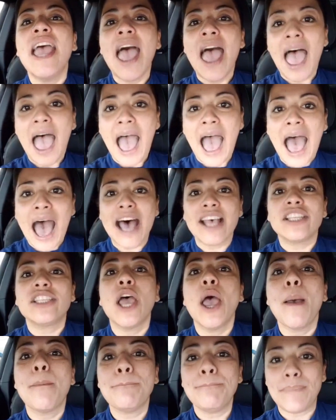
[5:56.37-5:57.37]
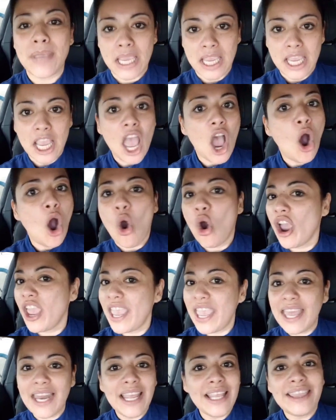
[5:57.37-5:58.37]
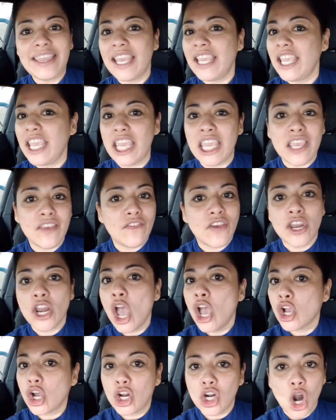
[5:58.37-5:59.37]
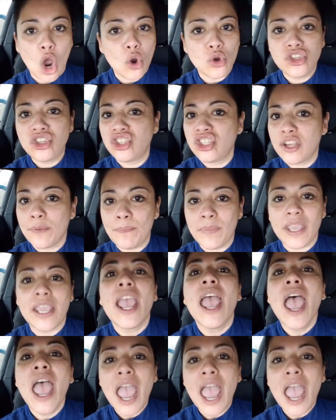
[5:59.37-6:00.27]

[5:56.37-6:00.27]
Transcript: has me or anything even close to me.